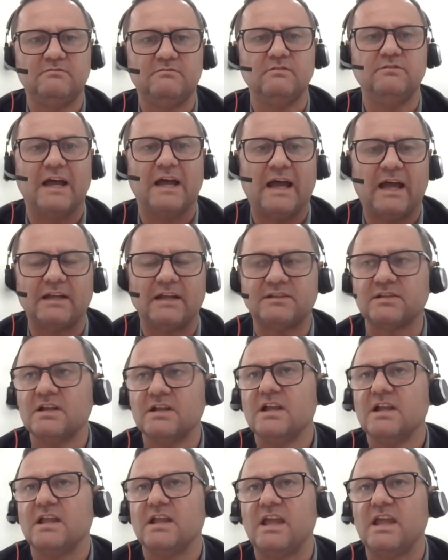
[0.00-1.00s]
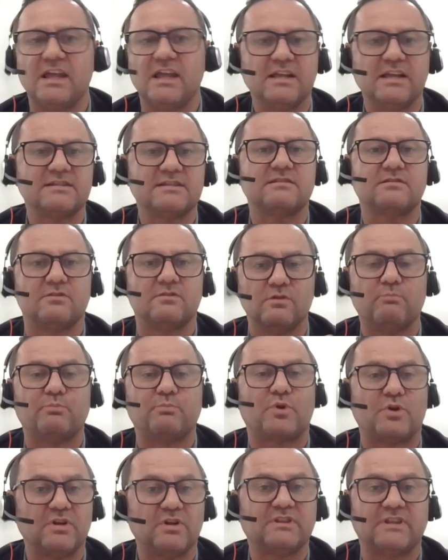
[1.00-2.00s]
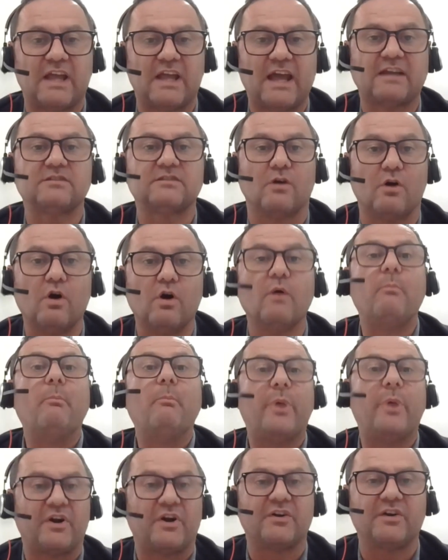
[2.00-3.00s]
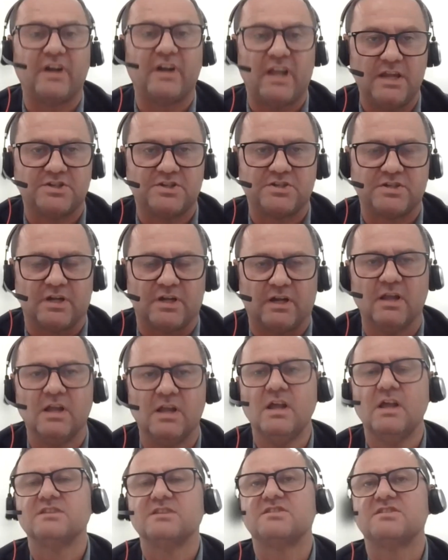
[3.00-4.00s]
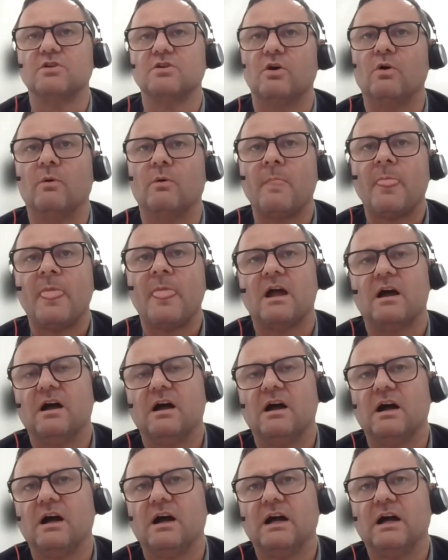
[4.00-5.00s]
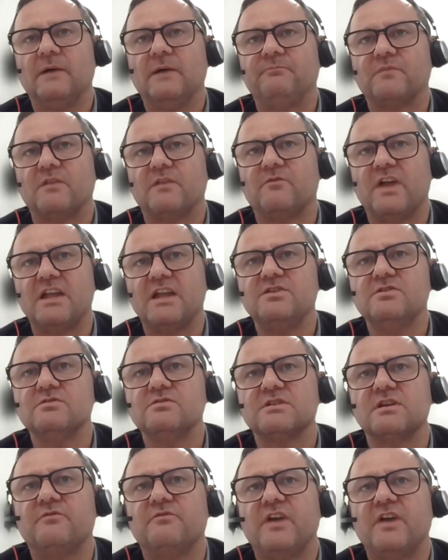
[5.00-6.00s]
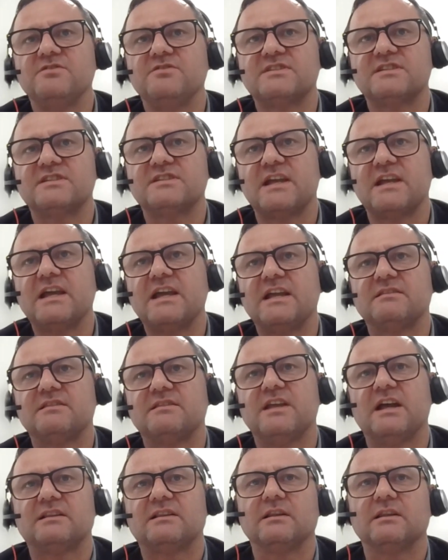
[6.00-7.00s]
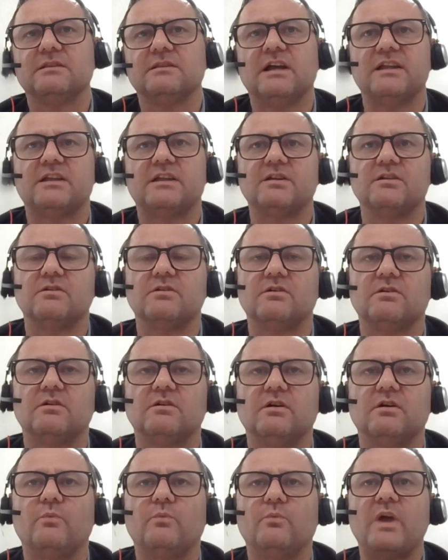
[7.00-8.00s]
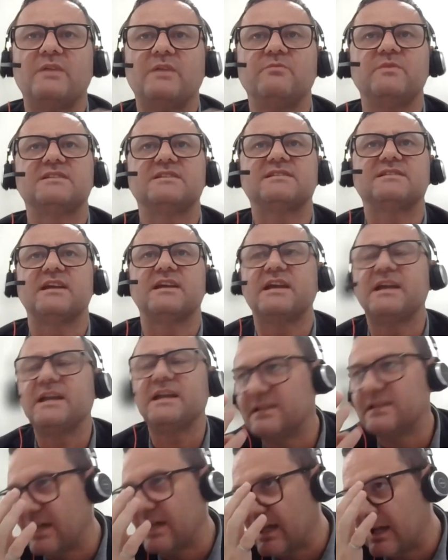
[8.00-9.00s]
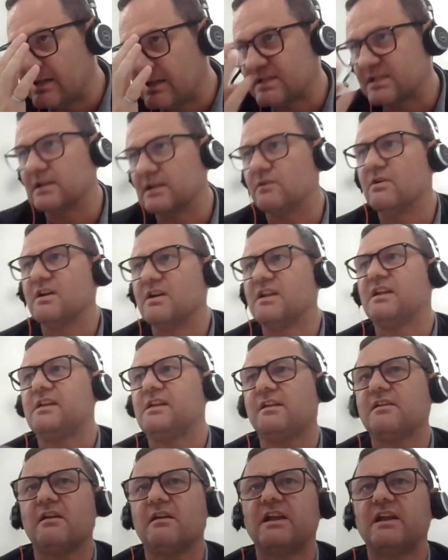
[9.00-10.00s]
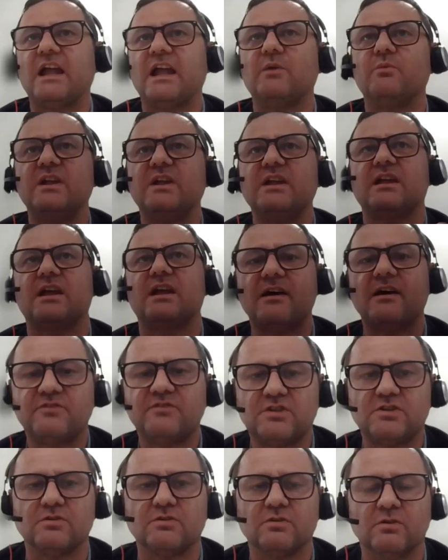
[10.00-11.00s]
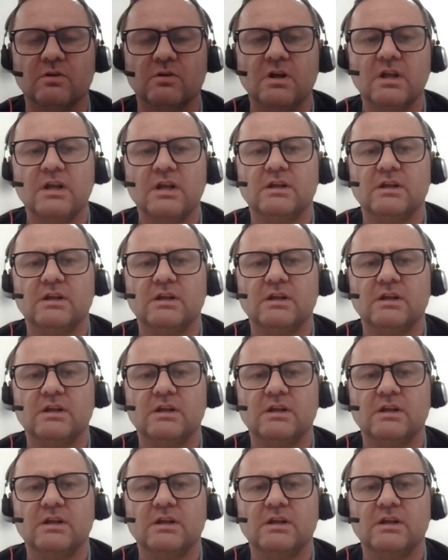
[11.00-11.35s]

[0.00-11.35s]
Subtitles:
that, is to protect operation. So when you say that, like, when we say that, okay, we have to